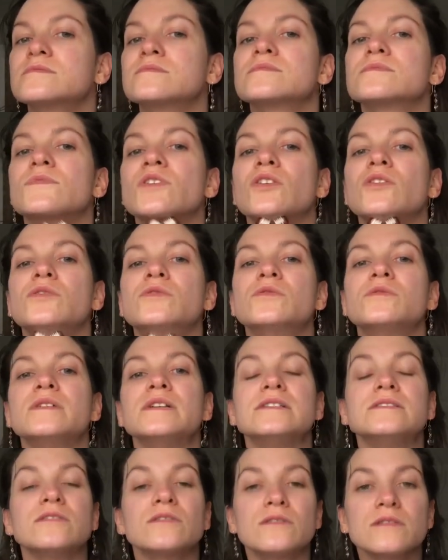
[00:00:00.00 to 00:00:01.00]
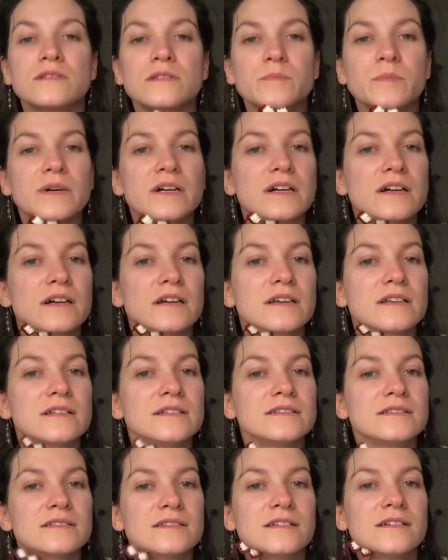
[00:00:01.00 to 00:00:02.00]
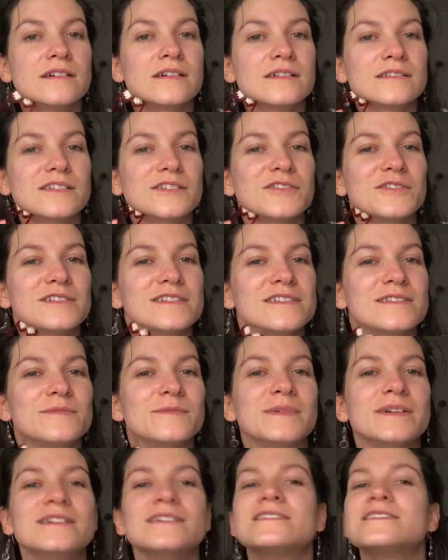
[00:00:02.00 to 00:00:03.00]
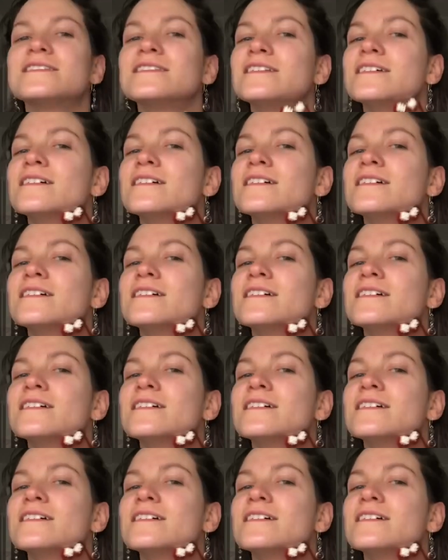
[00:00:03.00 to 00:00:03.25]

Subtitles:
Who ate all the pies at Christmas?